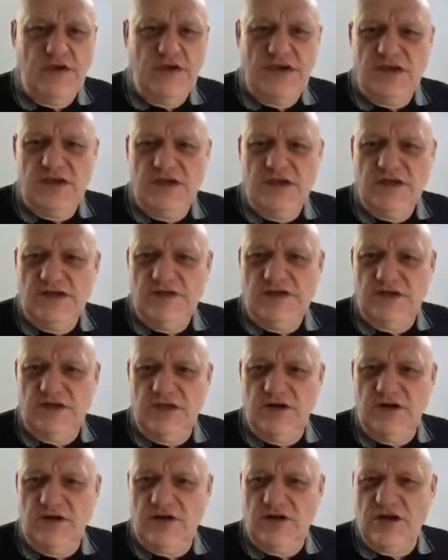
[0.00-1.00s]
So then I
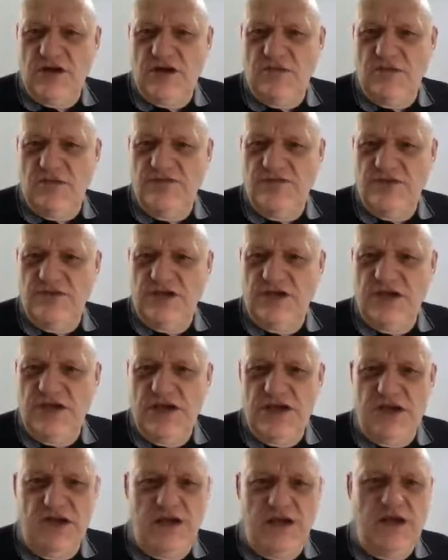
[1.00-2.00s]
come over to
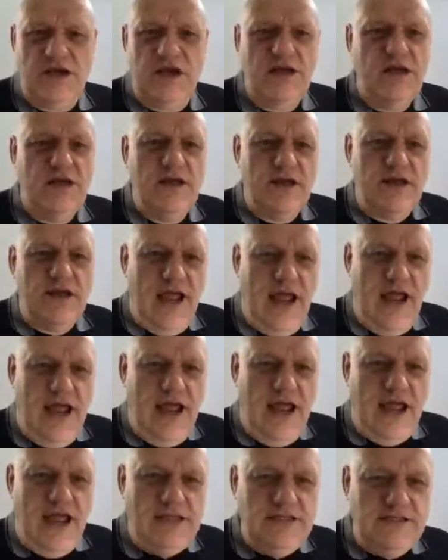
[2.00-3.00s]
here,
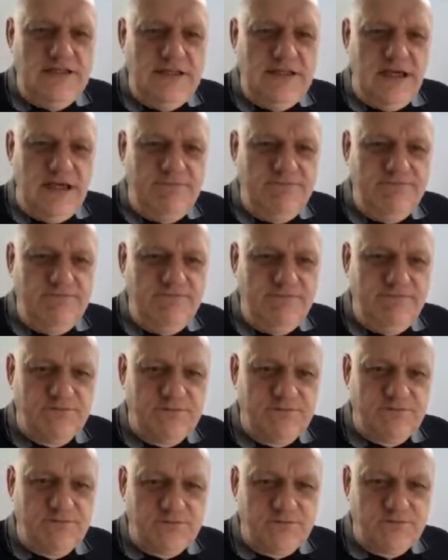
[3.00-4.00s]
and
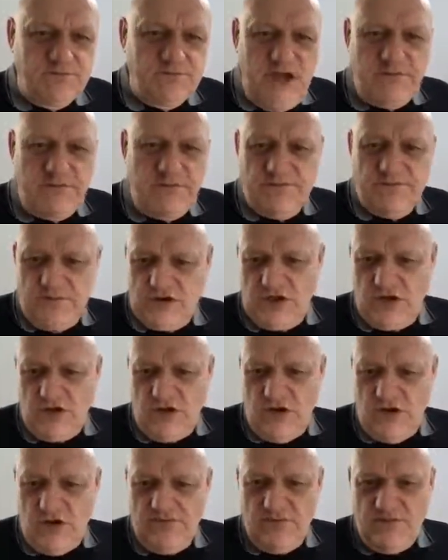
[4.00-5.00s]
yeah. So
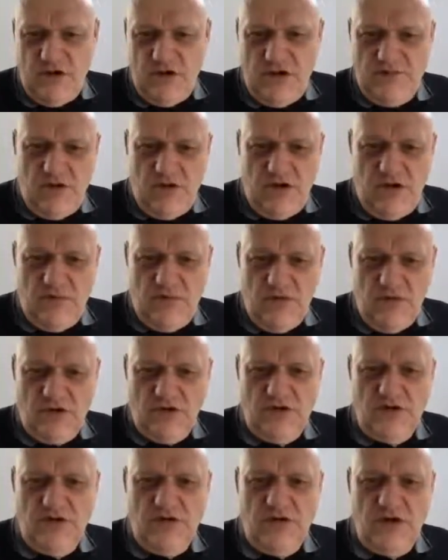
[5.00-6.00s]
I'm
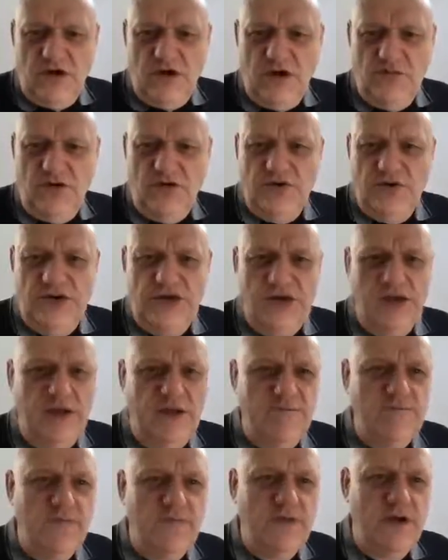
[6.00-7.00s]
on here.
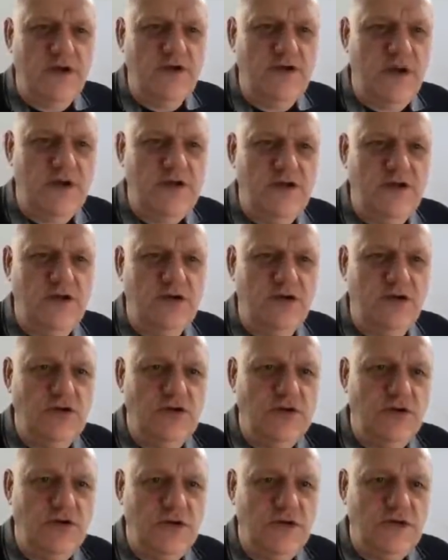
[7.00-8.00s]
Okay, good.
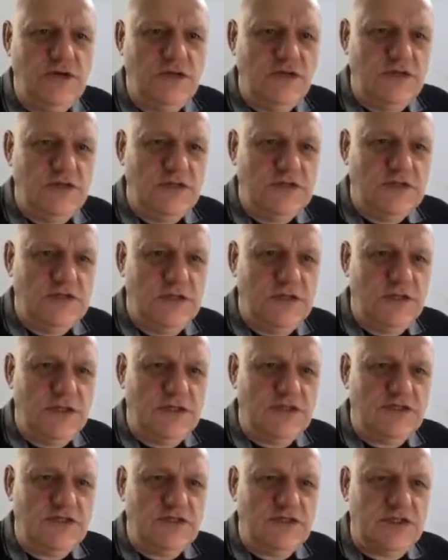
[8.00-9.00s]
So
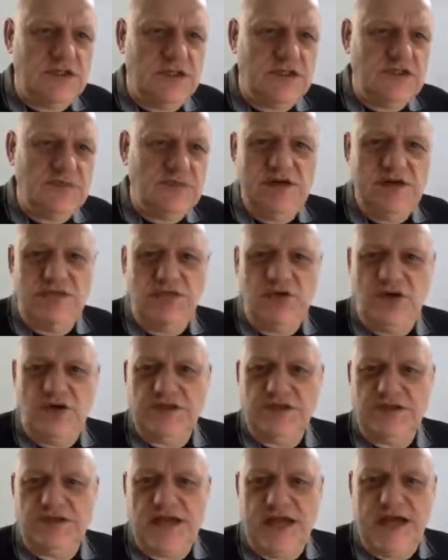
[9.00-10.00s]
let's minimise
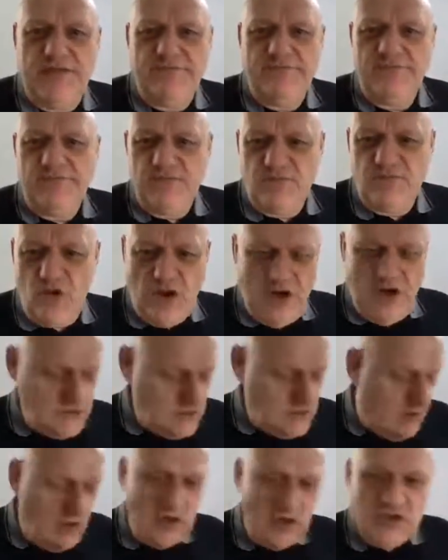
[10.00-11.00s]
that. Right, I do
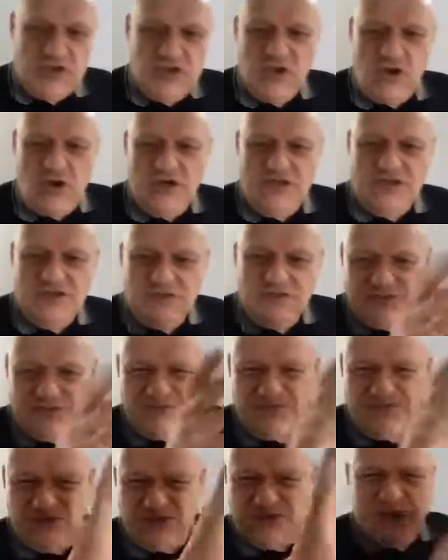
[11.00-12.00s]
apologise for us
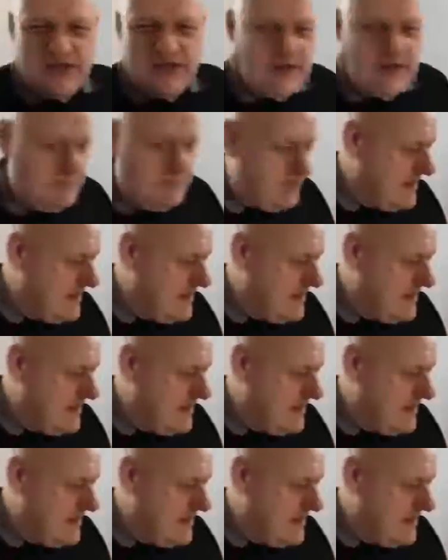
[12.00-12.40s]
being a bit